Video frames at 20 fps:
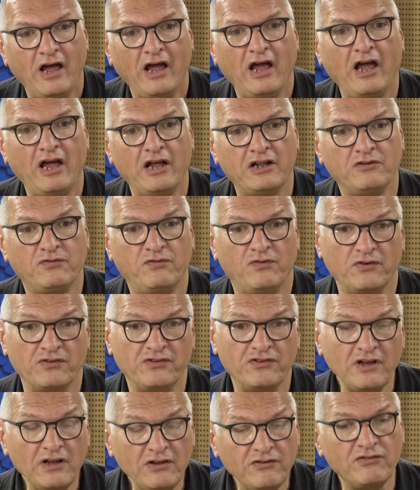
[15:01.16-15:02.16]
And for
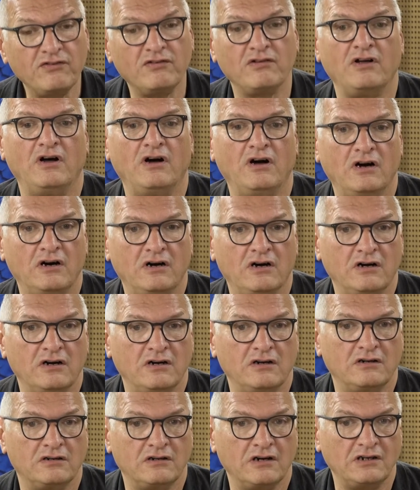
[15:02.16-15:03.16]
this,
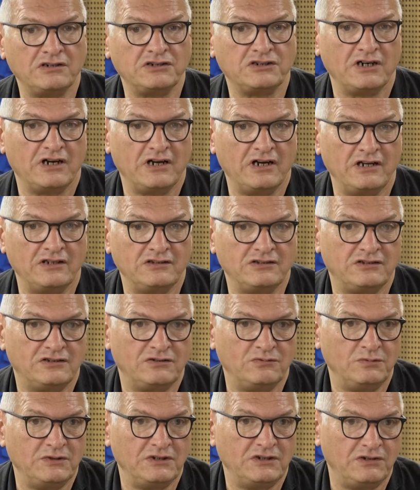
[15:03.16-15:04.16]
Russia has
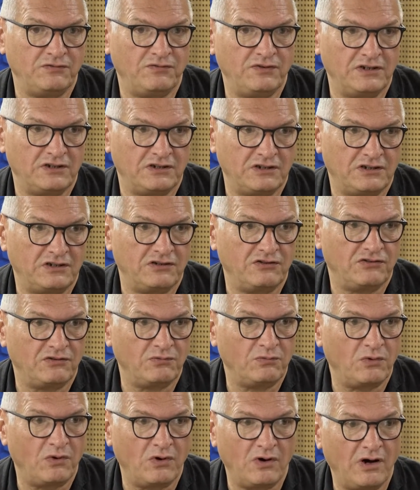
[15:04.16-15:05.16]
to be defeated in the
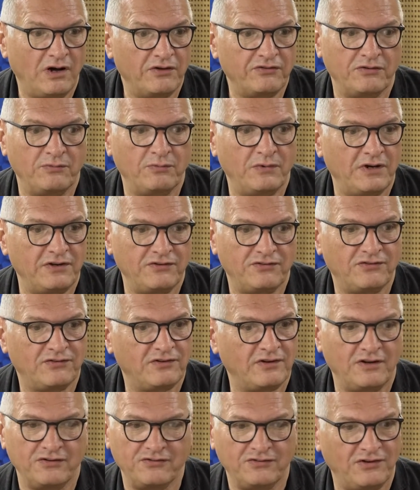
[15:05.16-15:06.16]
war.
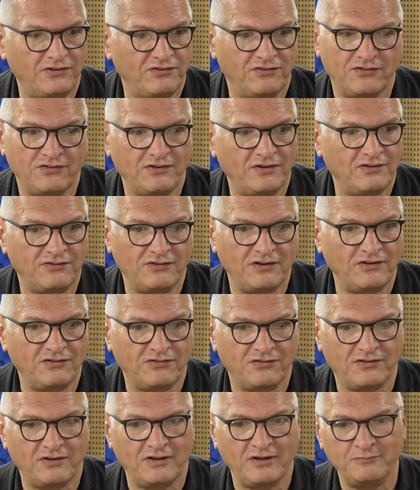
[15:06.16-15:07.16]
Otherwise,
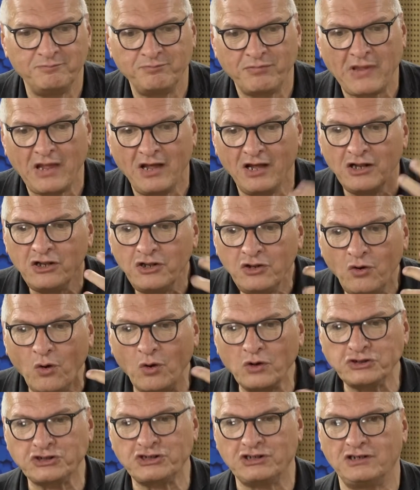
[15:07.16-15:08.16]
this
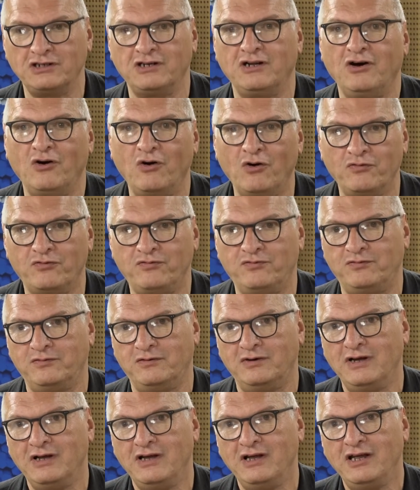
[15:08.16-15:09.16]
notion of
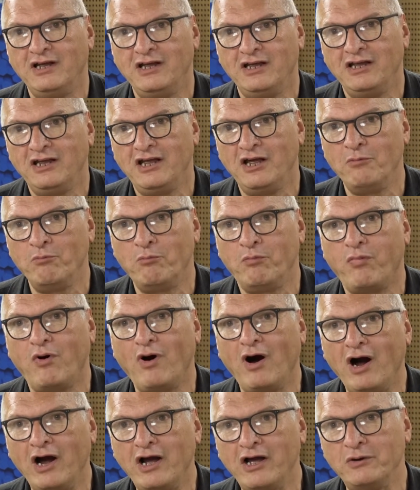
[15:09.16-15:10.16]

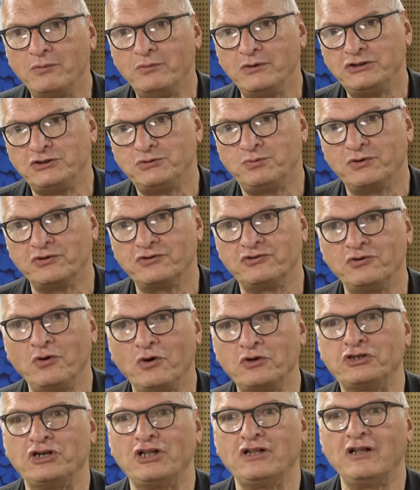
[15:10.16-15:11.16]
empire which was
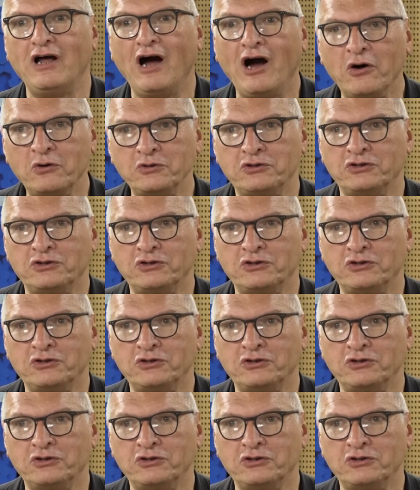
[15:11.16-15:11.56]
not allowed